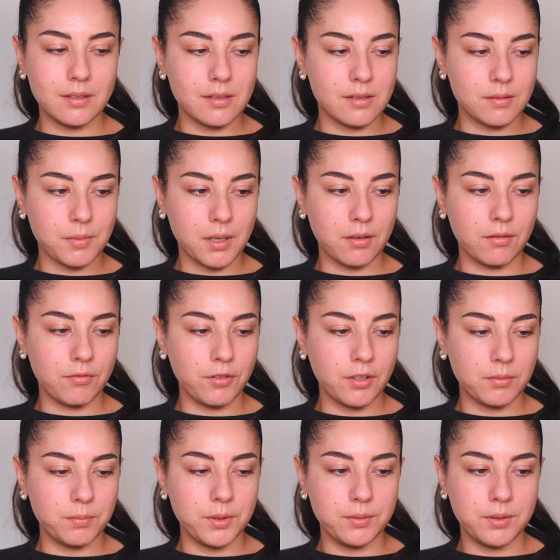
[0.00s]
is my
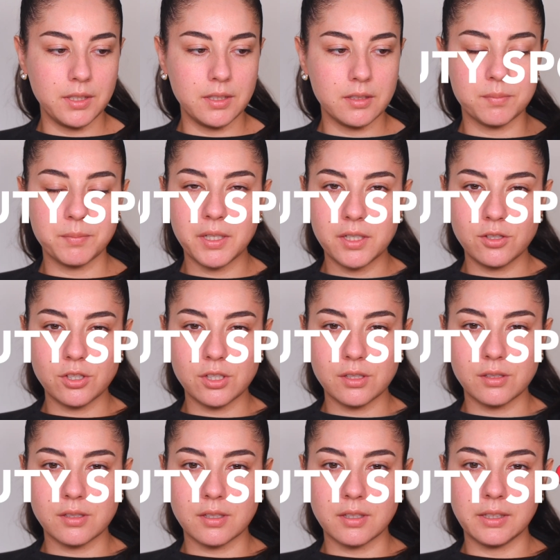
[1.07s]
Freck Beauty sponge.
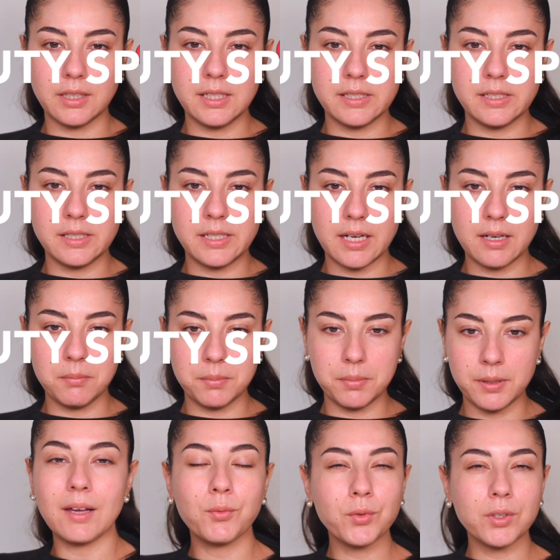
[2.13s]
It's clean and damp.
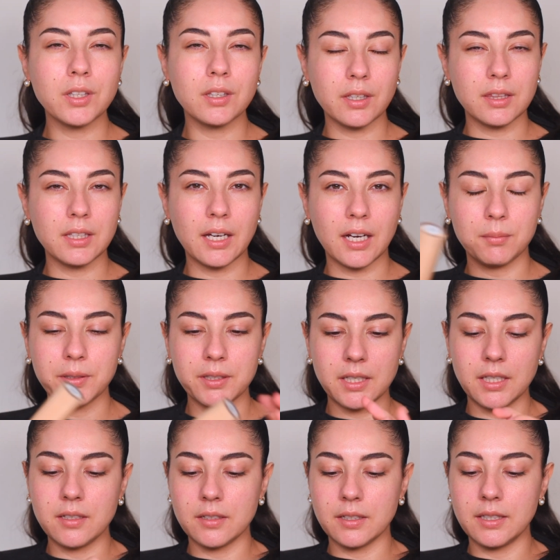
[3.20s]
I really like the
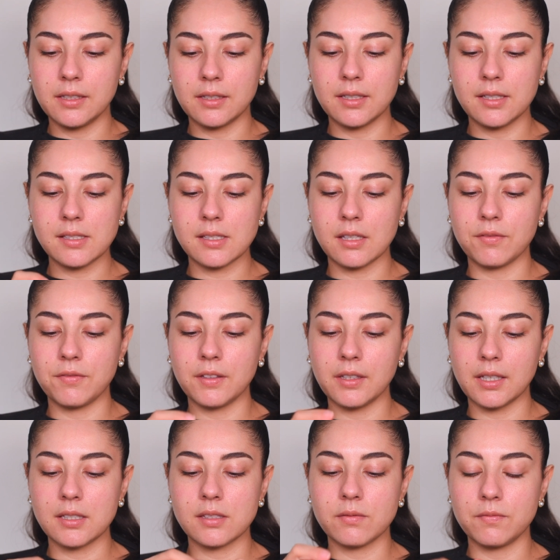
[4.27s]
applicator in this. I feel
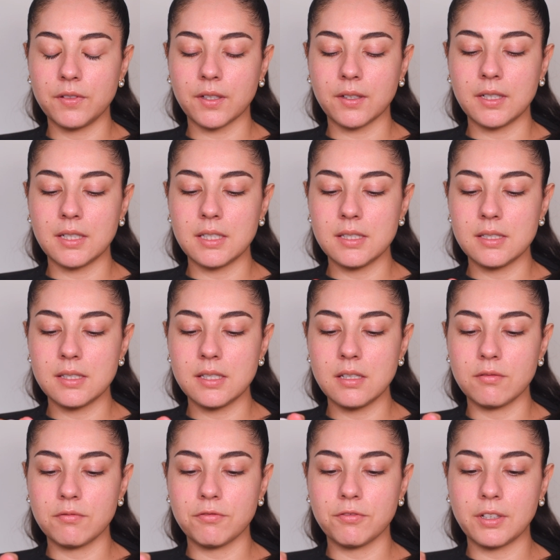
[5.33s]
like it's very easy
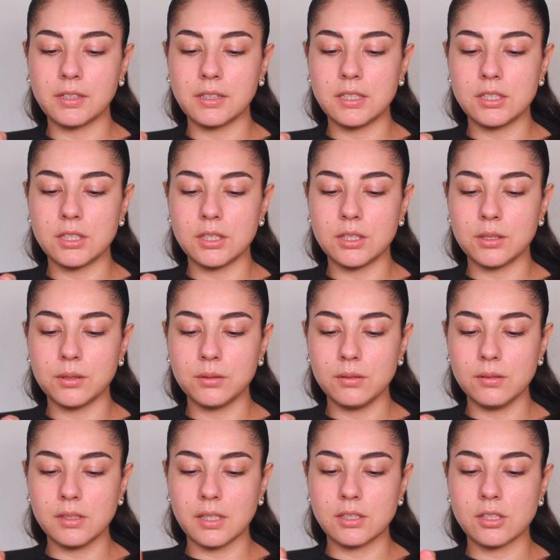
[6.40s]
and friendly to
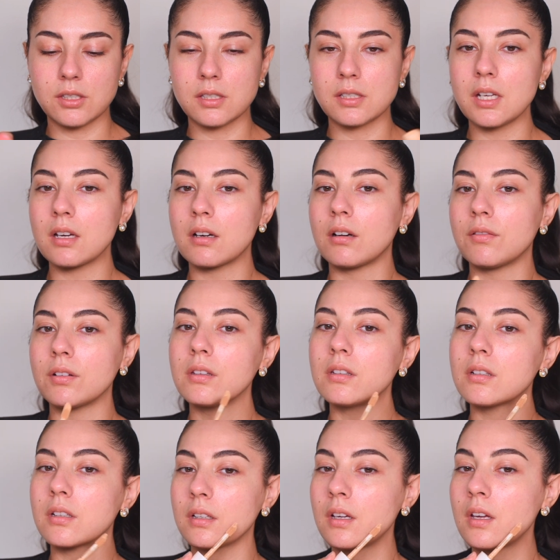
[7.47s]
use. I just take off a
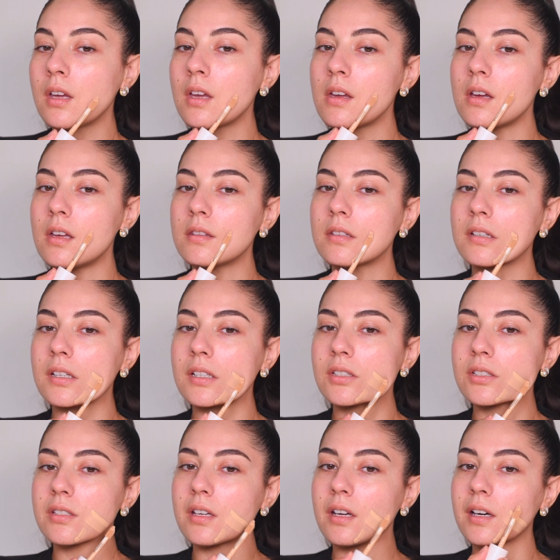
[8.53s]
little and then I
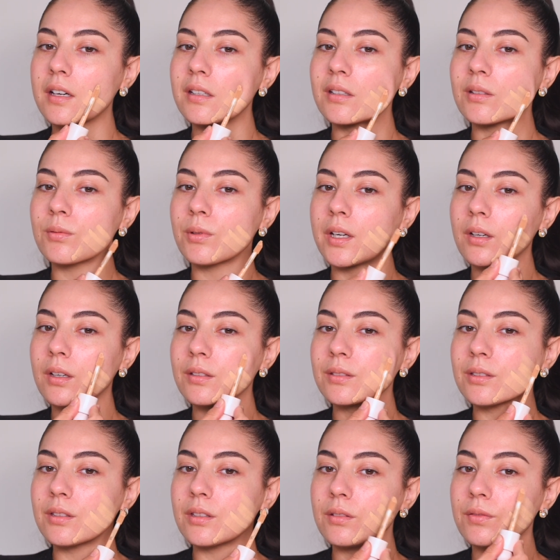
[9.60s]
just add it right
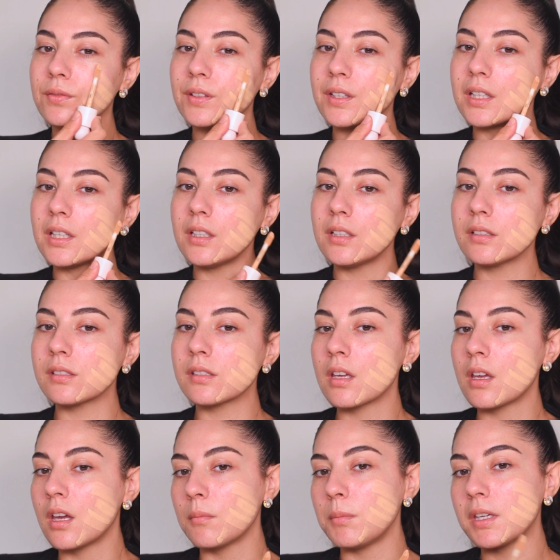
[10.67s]
onto the face
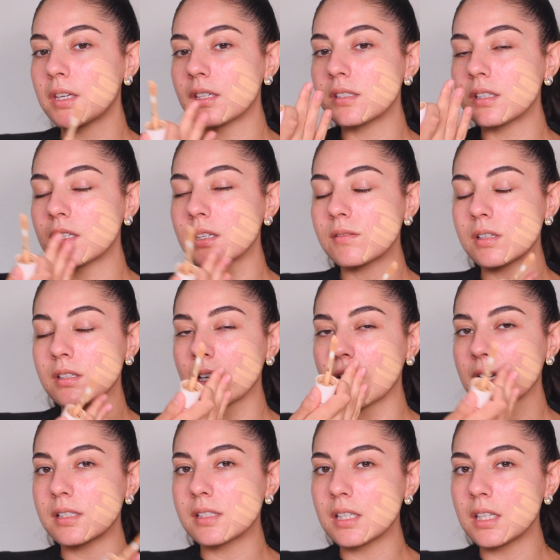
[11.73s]
because it gives a
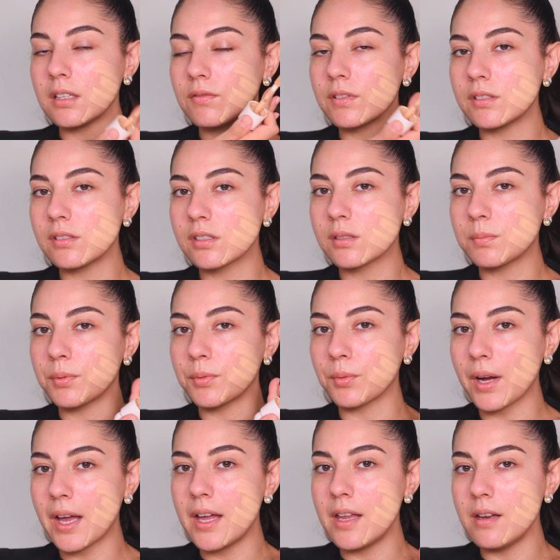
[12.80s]
nice even
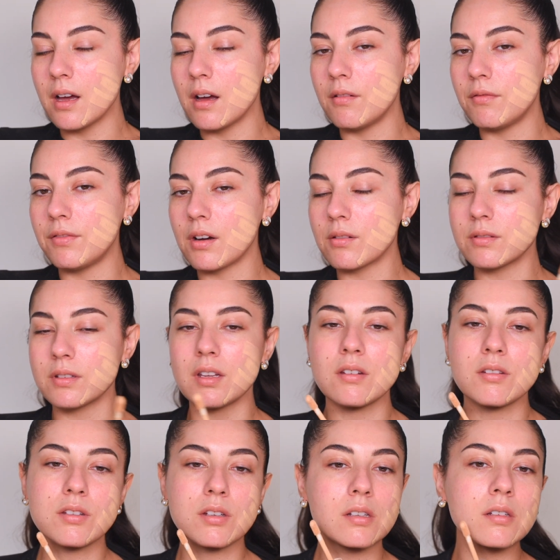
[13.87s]
spread of
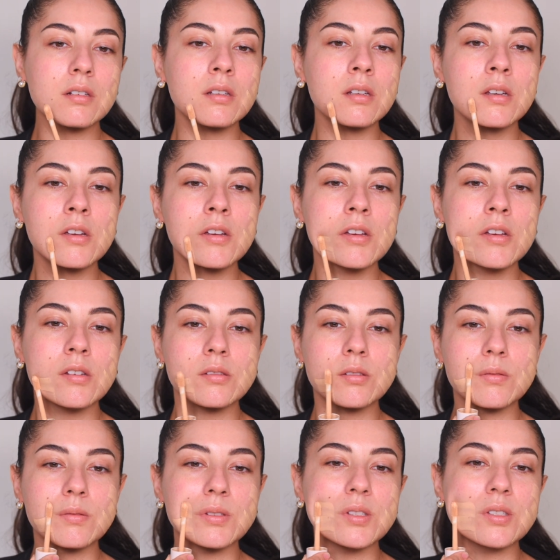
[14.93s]
foundation. So
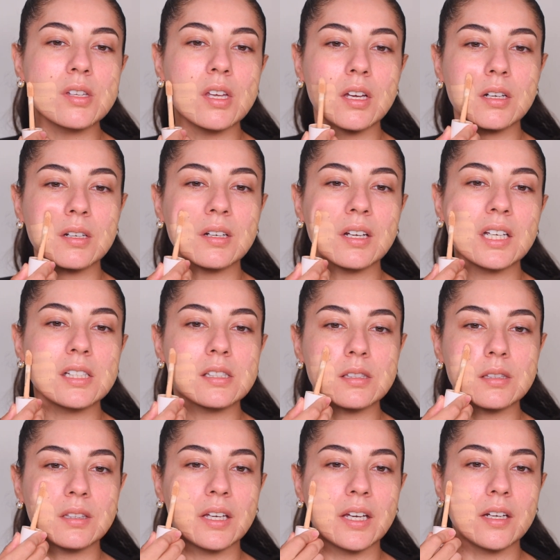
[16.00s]
it's just like a nice
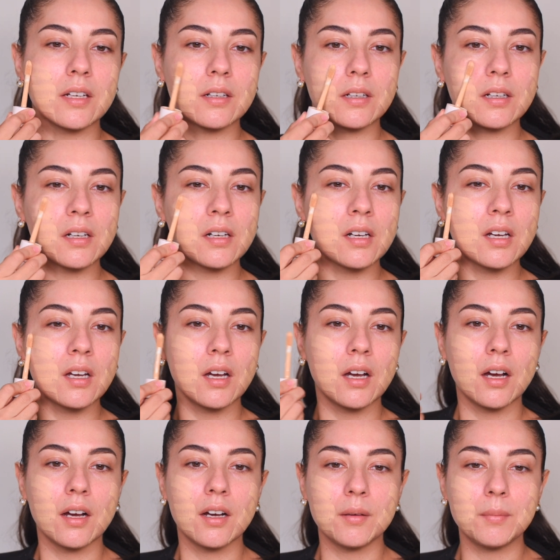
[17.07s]
layer.
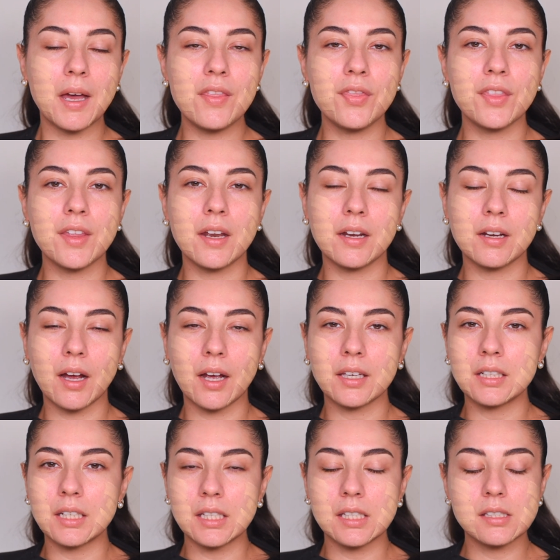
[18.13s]
And then I
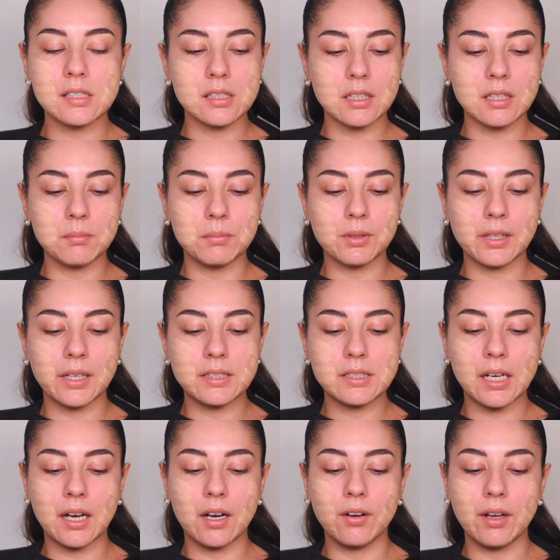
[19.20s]
can easily blend
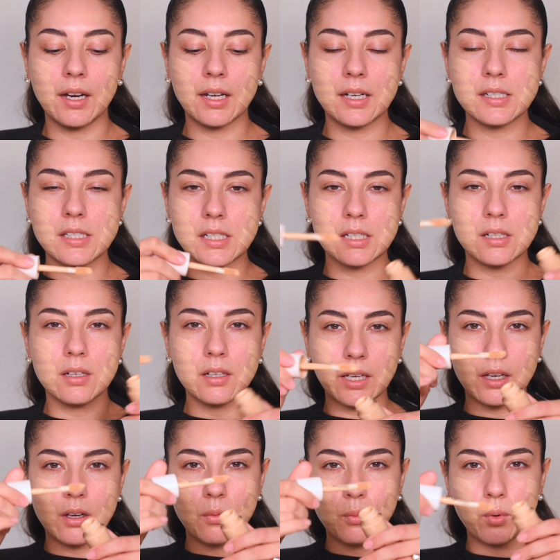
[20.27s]
out, and I did
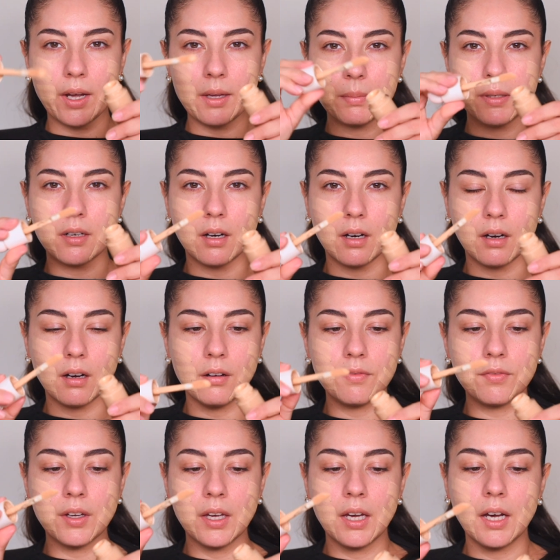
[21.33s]
like wipe it off.
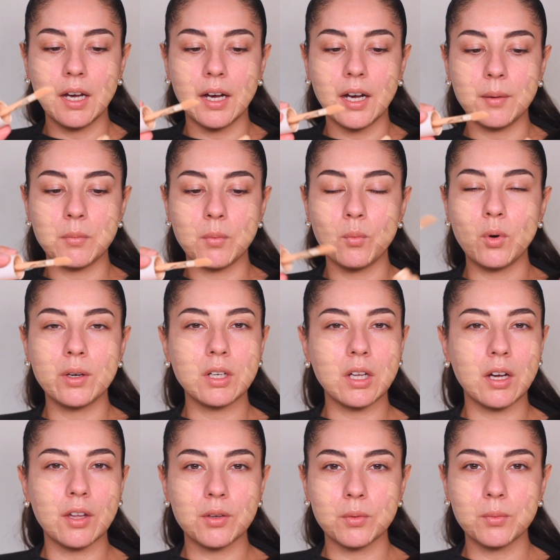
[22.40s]
One
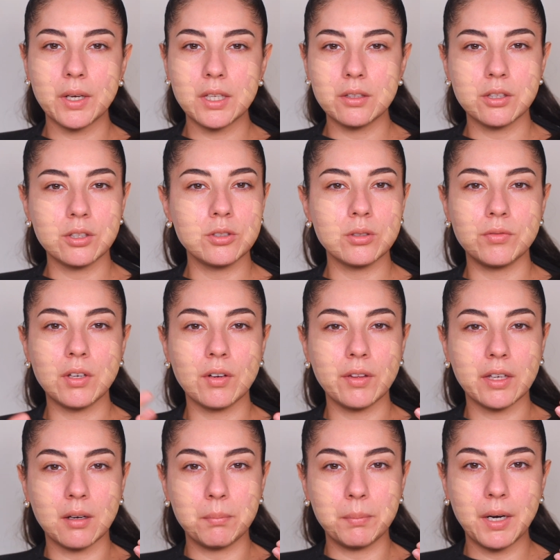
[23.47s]
other way you can do if you have
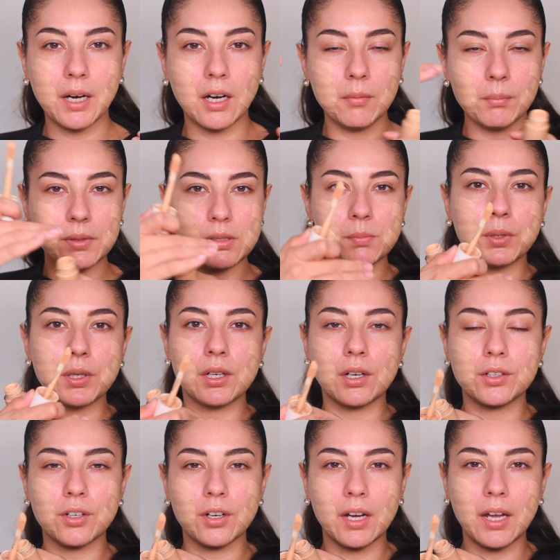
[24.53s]
like a pump is put it on
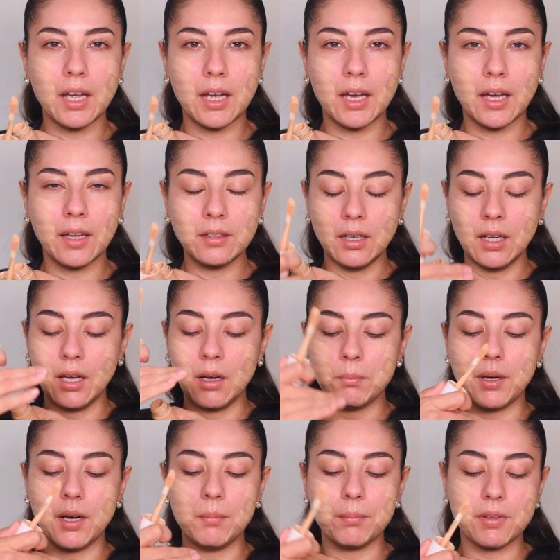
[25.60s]
your hand,
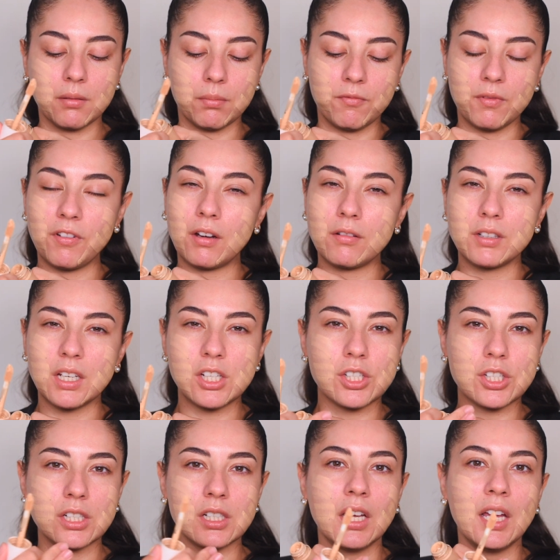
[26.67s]
pump the
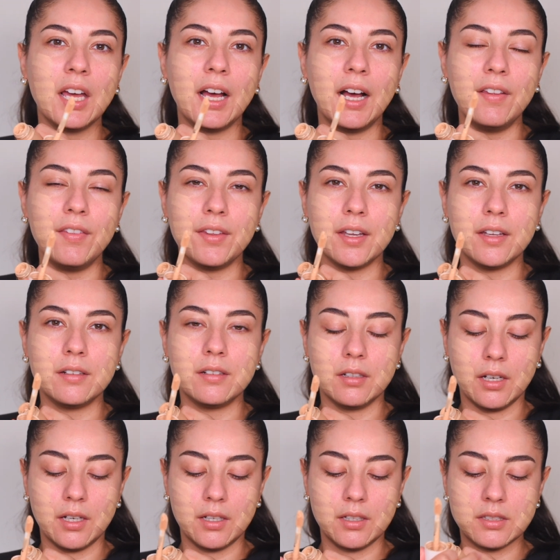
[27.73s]
foundation, and then
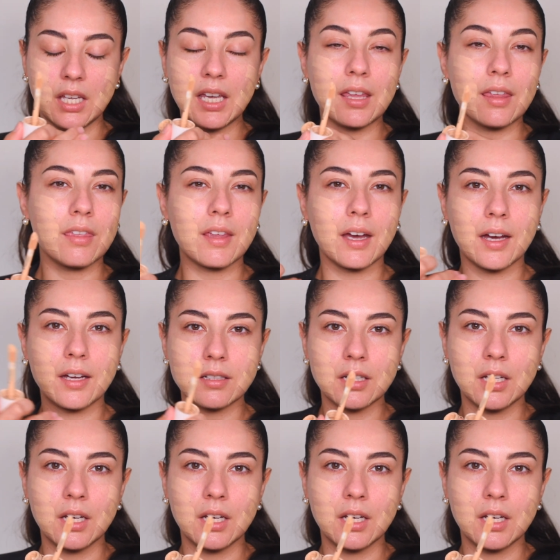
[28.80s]
take that